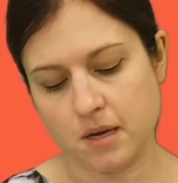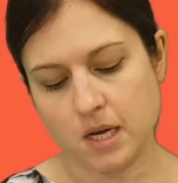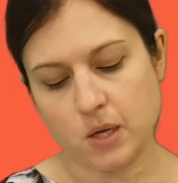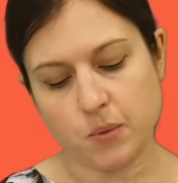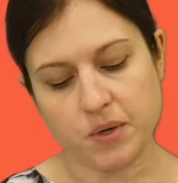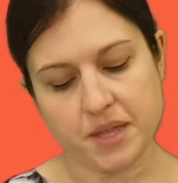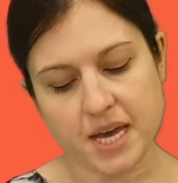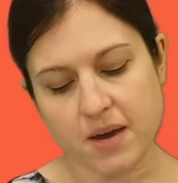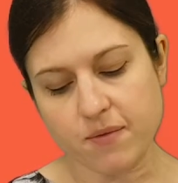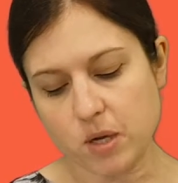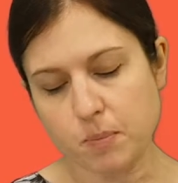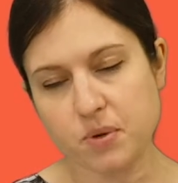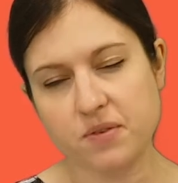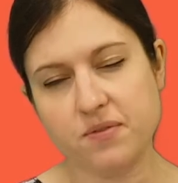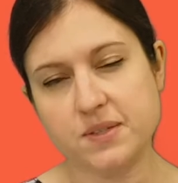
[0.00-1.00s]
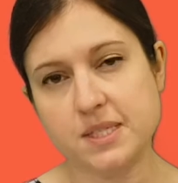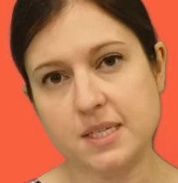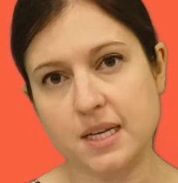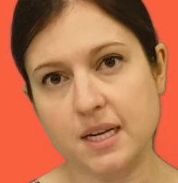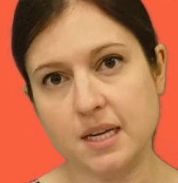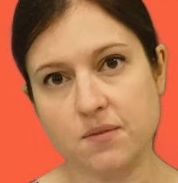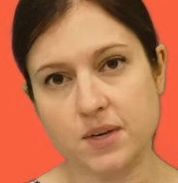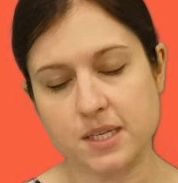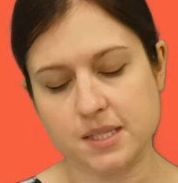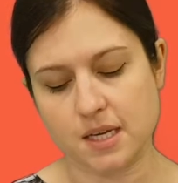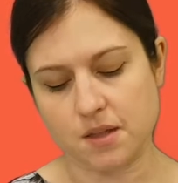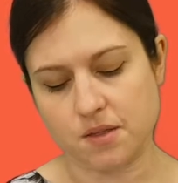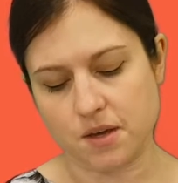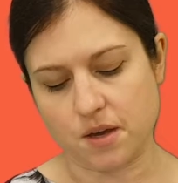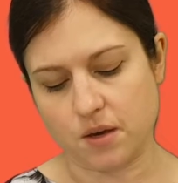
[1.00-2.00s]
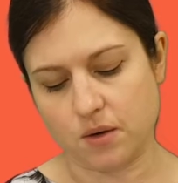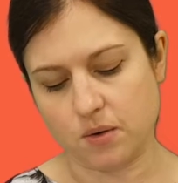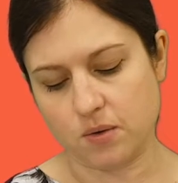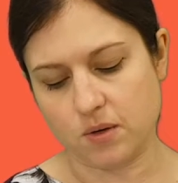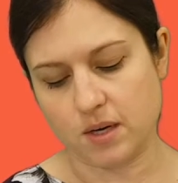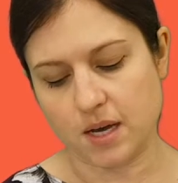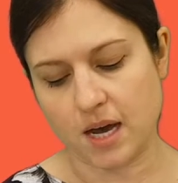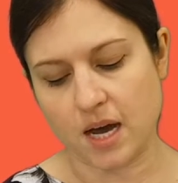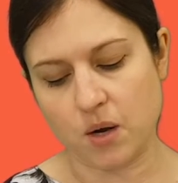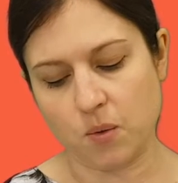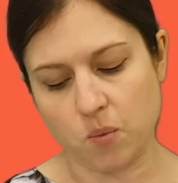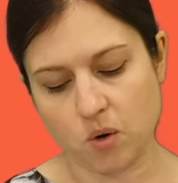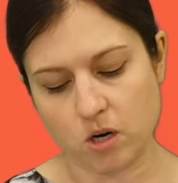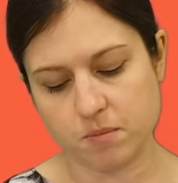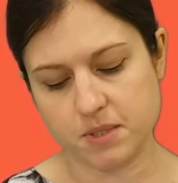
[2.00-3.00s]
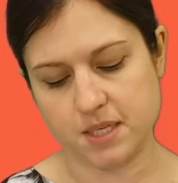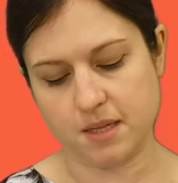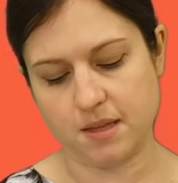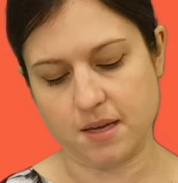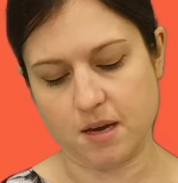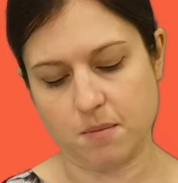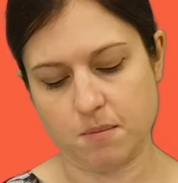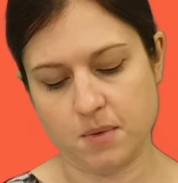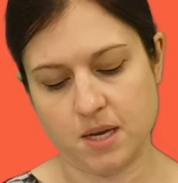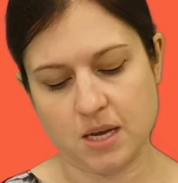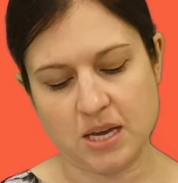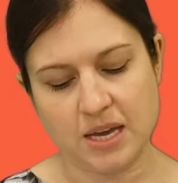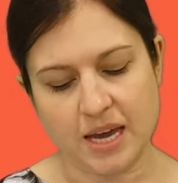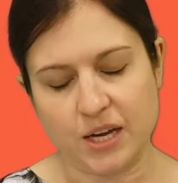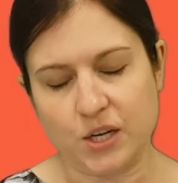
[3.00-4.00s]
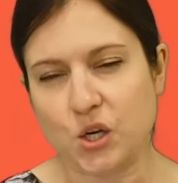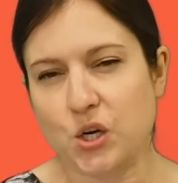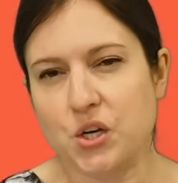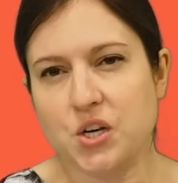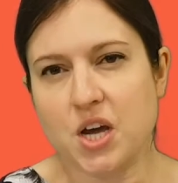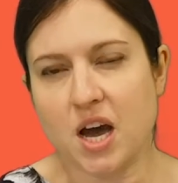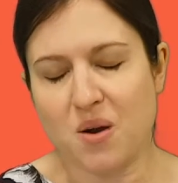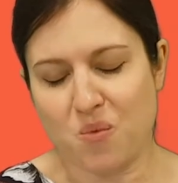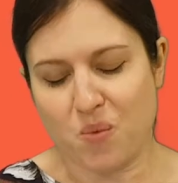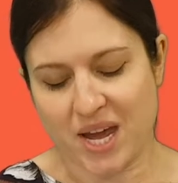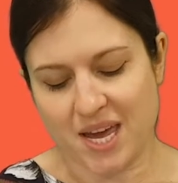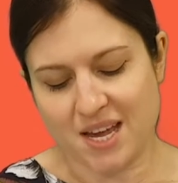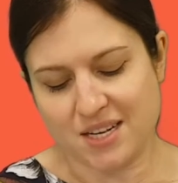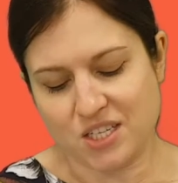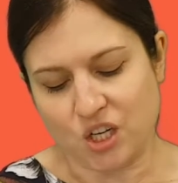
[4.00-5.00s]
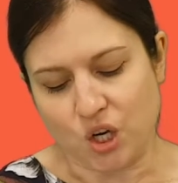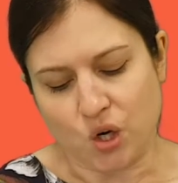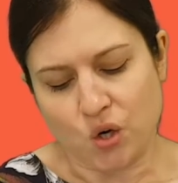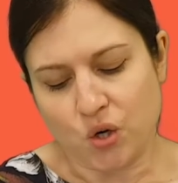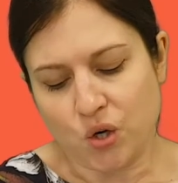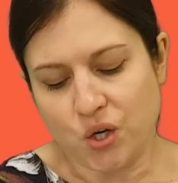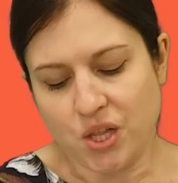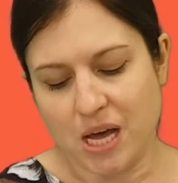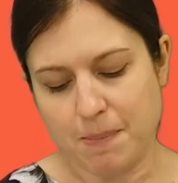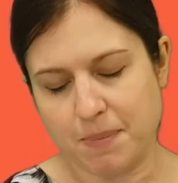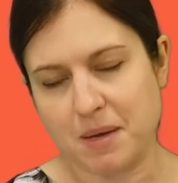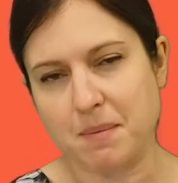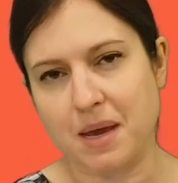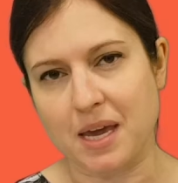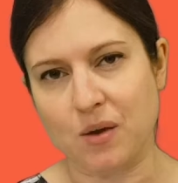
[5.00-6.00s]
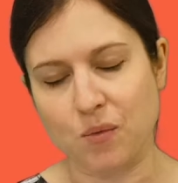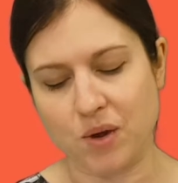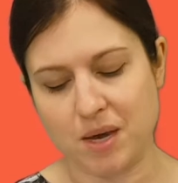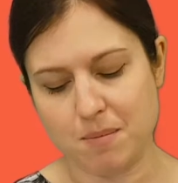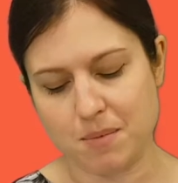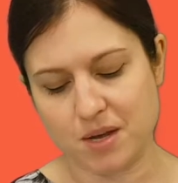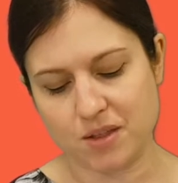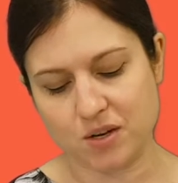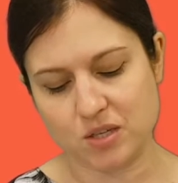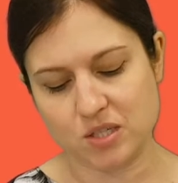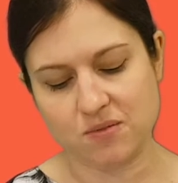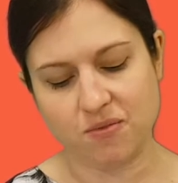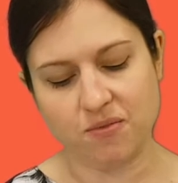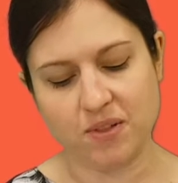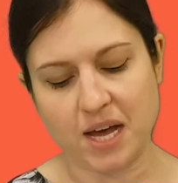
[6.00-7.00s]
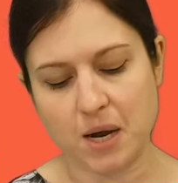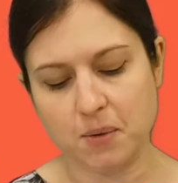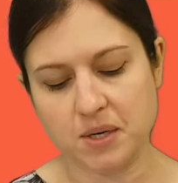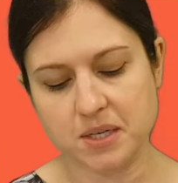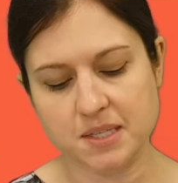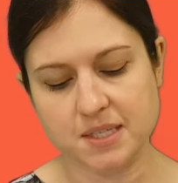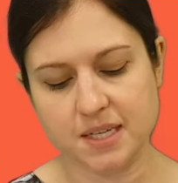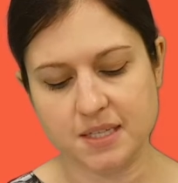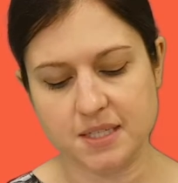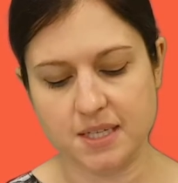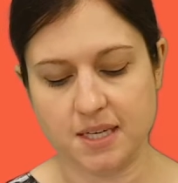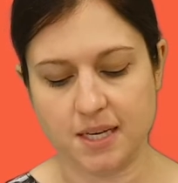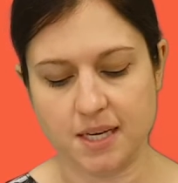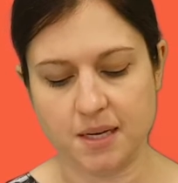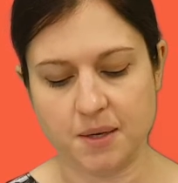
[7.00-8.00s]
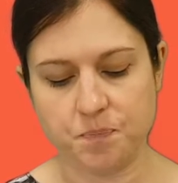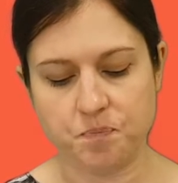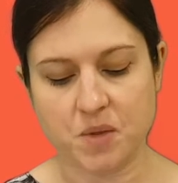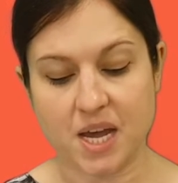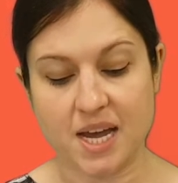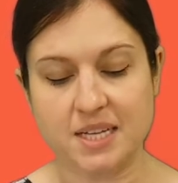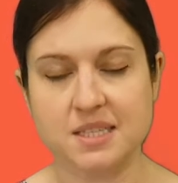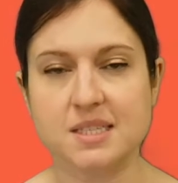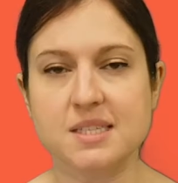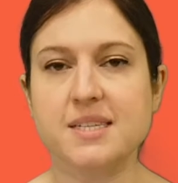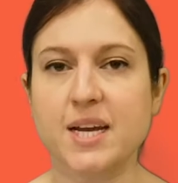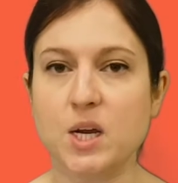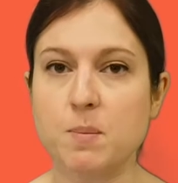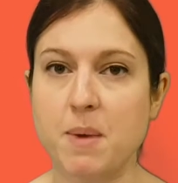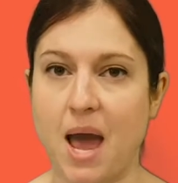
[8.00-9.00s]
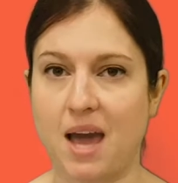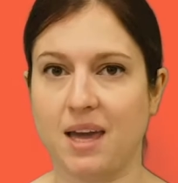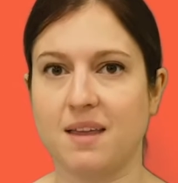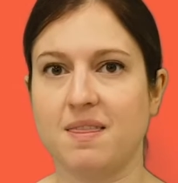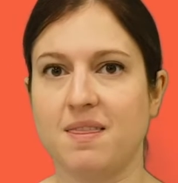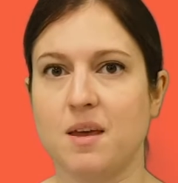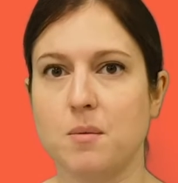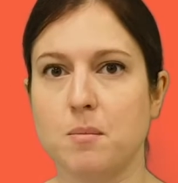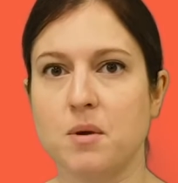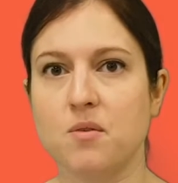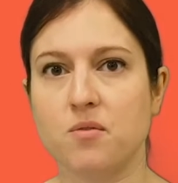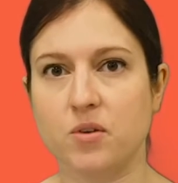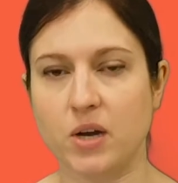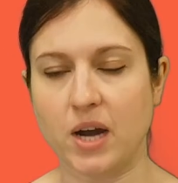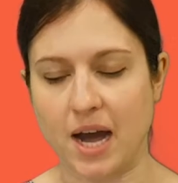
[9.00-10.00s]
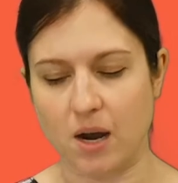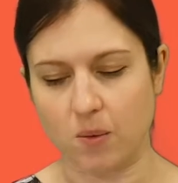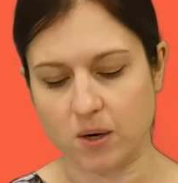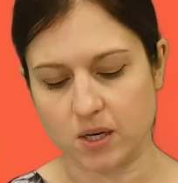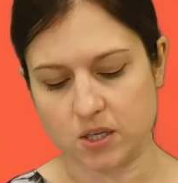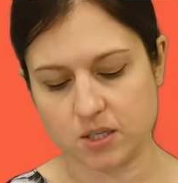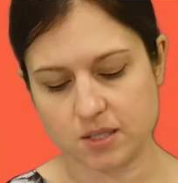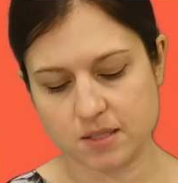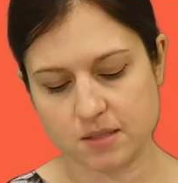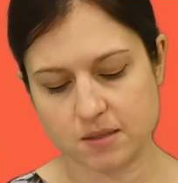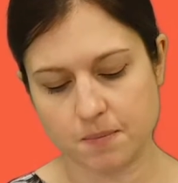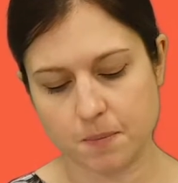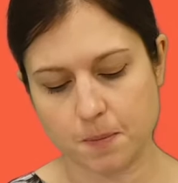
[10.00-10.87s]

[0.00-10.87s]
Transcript: With every preceding visit, though, I warmed to them and could not wait to curl up on my grandmother's flowered settee and stare back at them for hours.